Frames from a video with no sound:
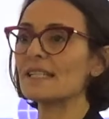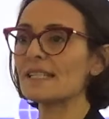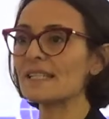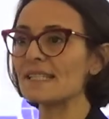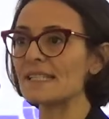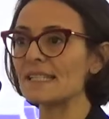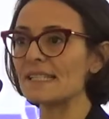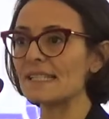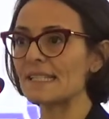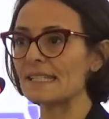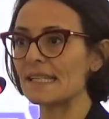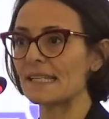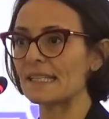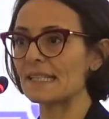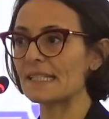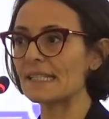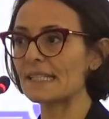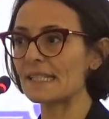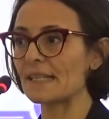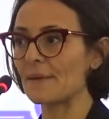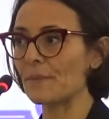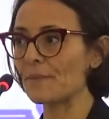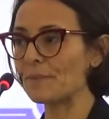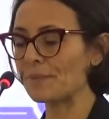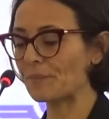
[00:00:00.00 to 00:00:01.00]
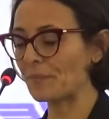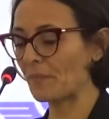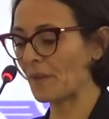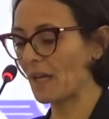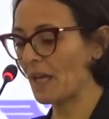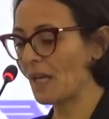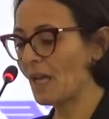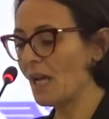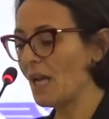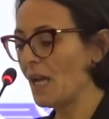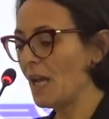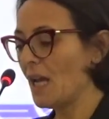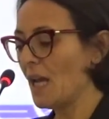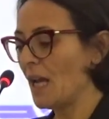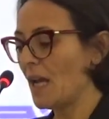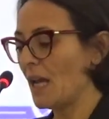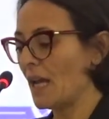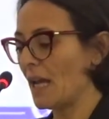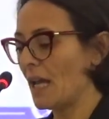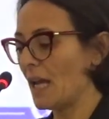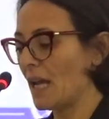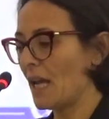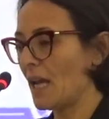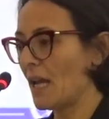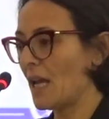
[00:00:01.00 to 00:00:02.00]
assistance,
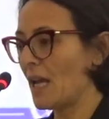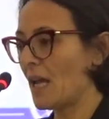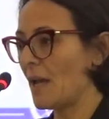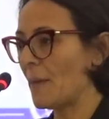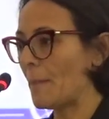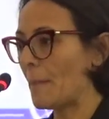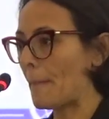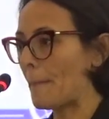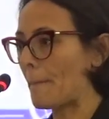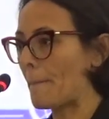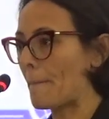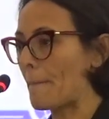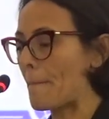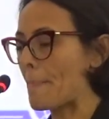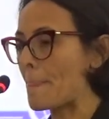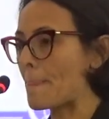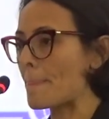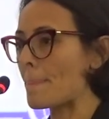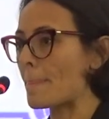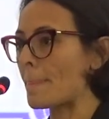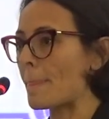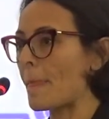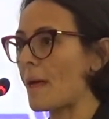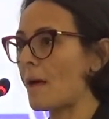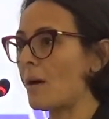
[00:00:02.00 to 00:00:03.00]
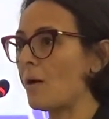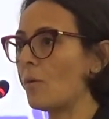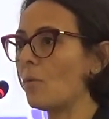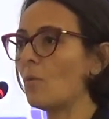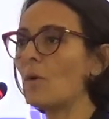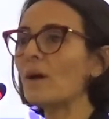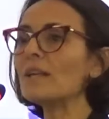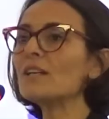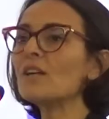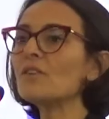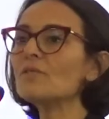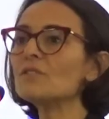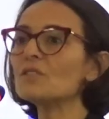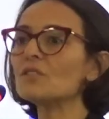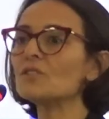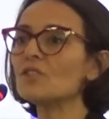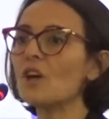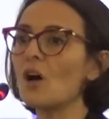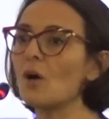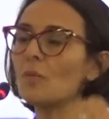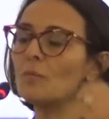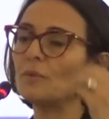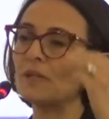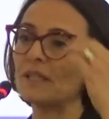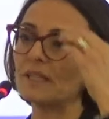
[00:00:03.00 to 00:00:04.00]
um, one of the
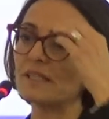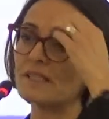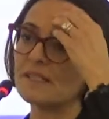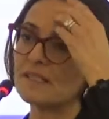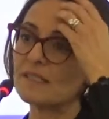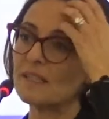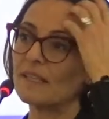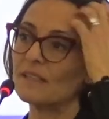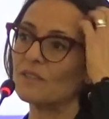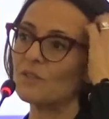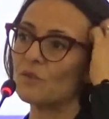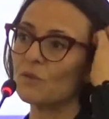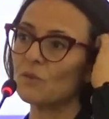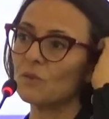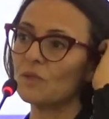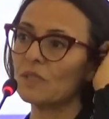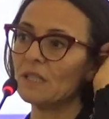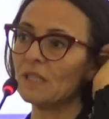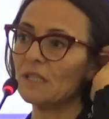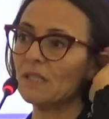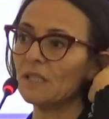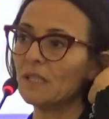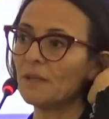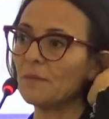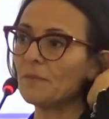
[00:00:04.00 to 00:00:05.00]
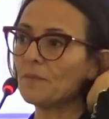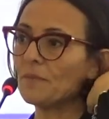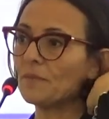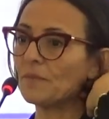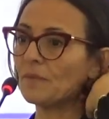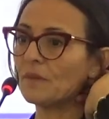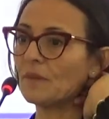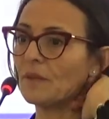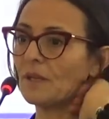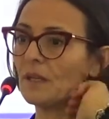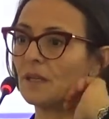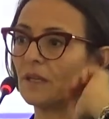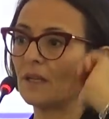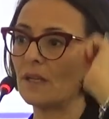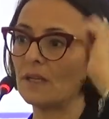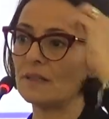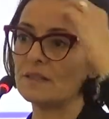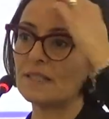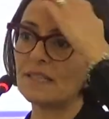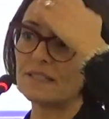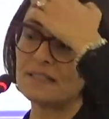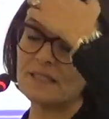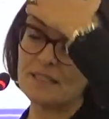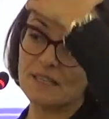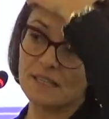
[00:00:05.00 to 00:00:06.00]
topics that we um, uh,
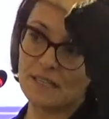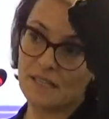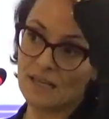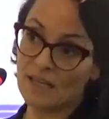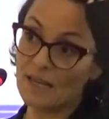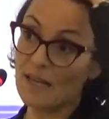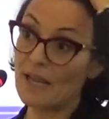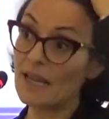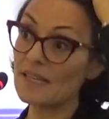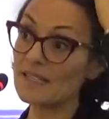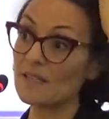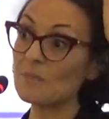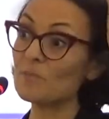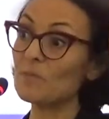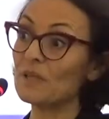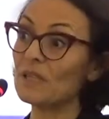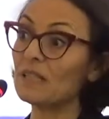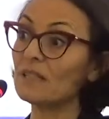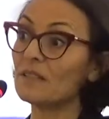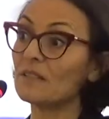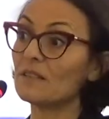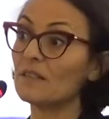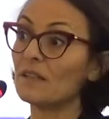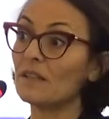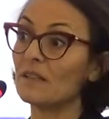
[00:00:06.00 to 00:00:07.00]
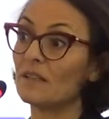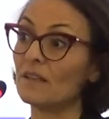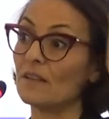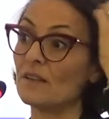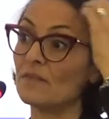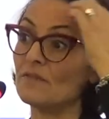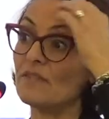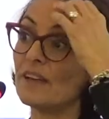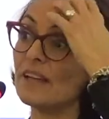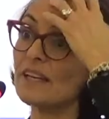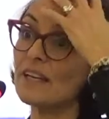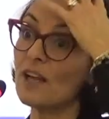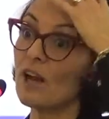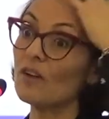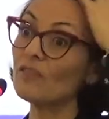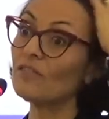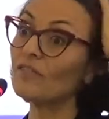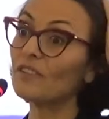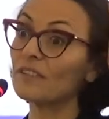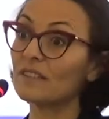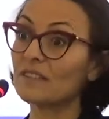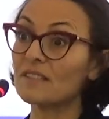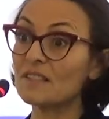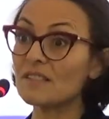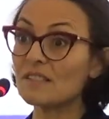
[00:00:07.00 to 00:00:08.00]
that uh, has been uh, very
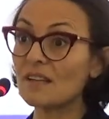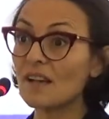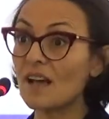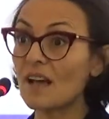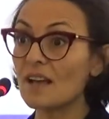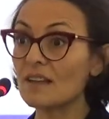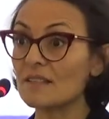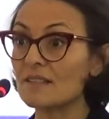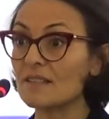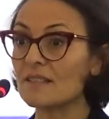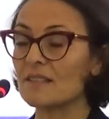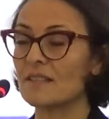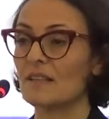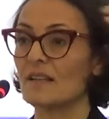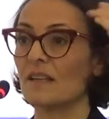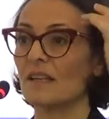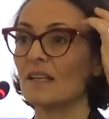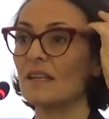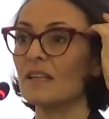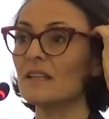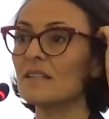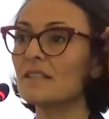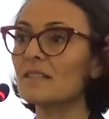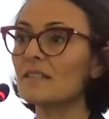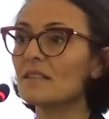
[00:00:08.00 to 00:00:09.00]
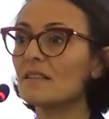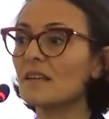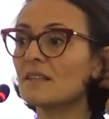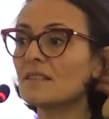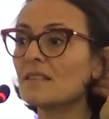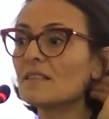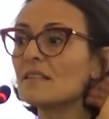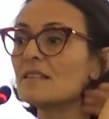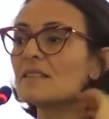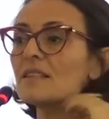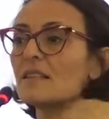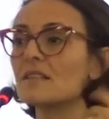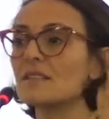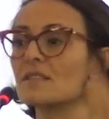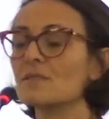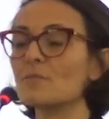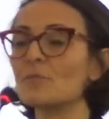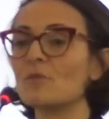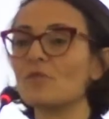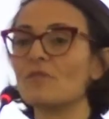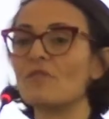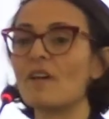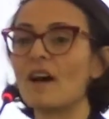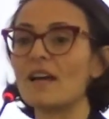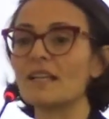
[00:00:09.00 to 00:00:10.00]
often discussed is the
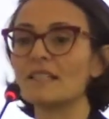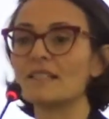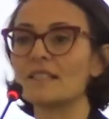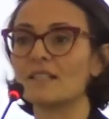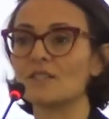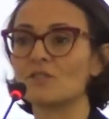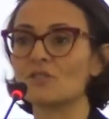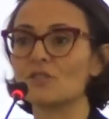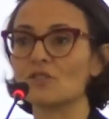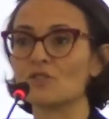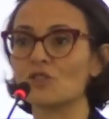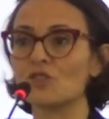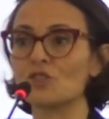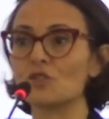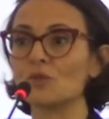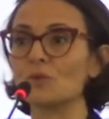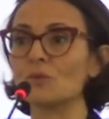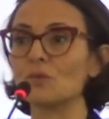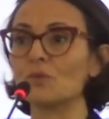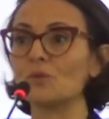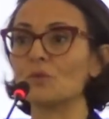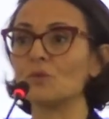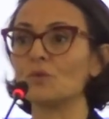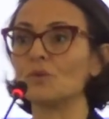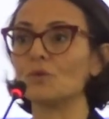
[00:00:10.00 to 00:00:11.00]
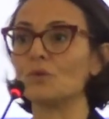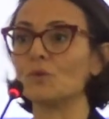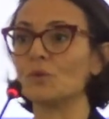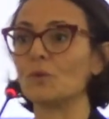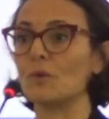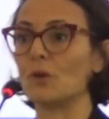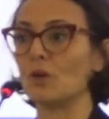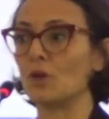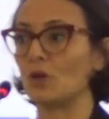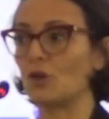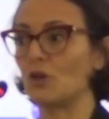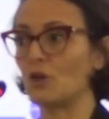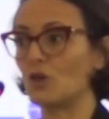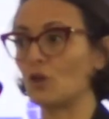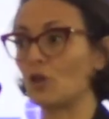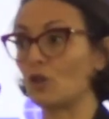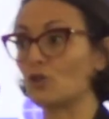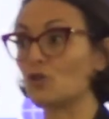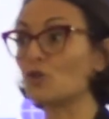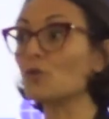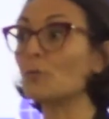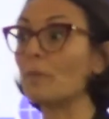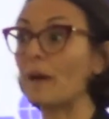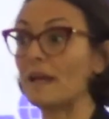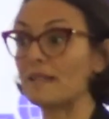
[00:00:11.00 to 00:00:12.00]
assistance provided to
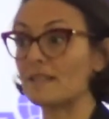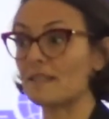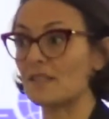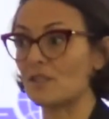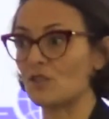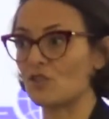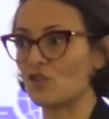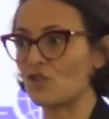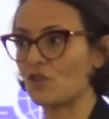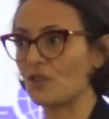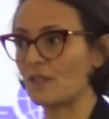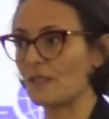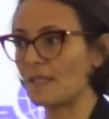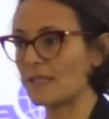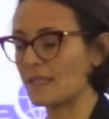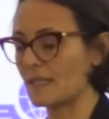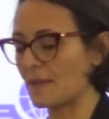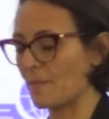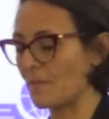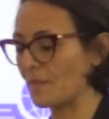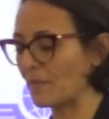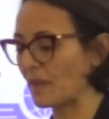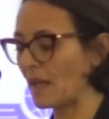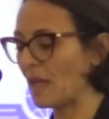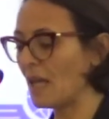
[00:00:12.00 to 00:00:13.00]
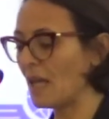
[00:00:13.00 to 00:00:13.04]
uh, to passengers